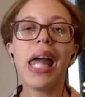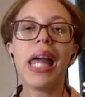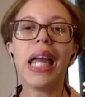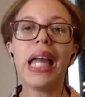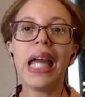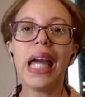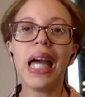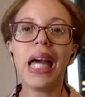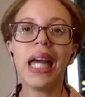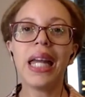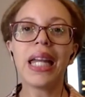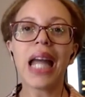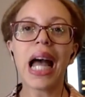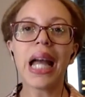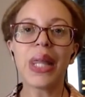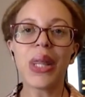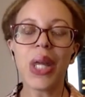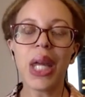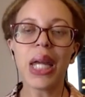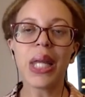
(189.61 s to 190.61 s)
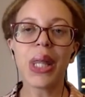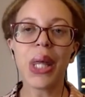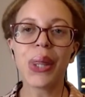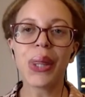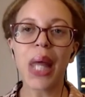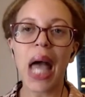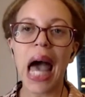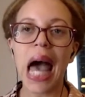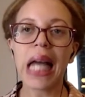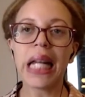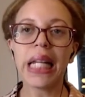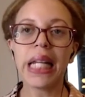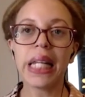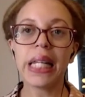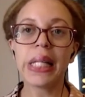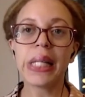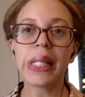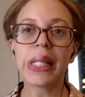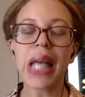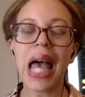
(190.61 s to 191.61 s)
And I think that
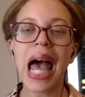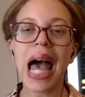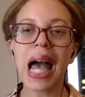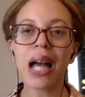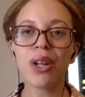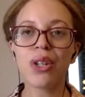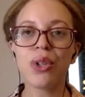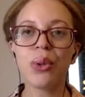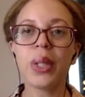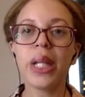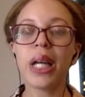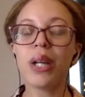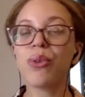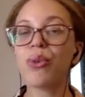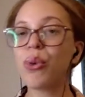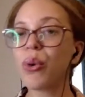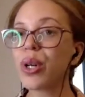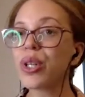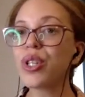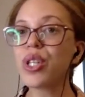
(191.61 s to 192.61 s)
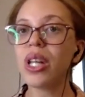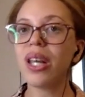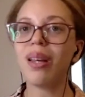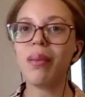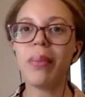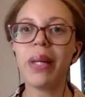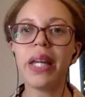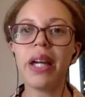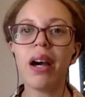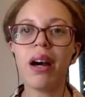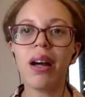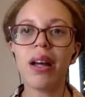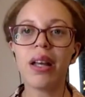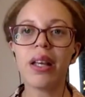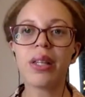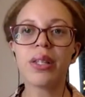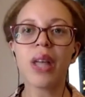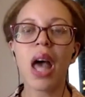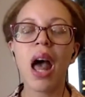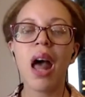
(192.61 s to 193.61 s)
is actually unfortunate because